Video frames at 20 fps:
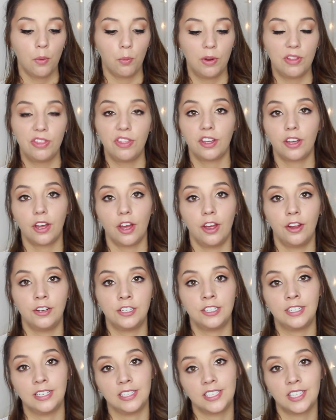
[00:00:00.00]
with the
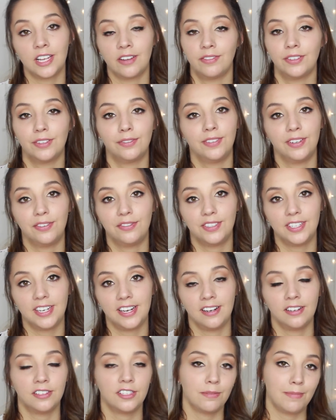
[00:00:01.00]
code
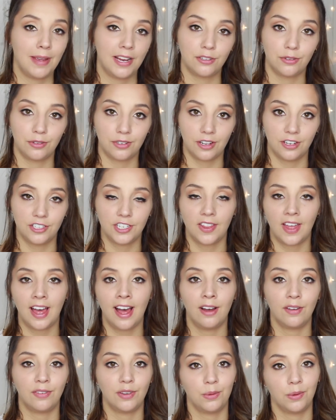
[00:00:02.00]
DISCOVER15, so make sure to go check
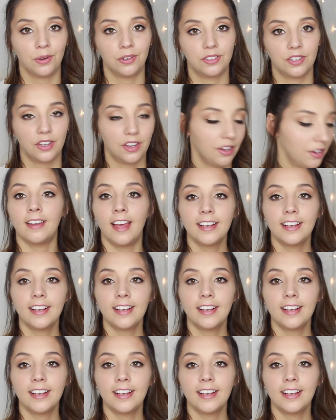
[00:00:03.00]
that out if you want to.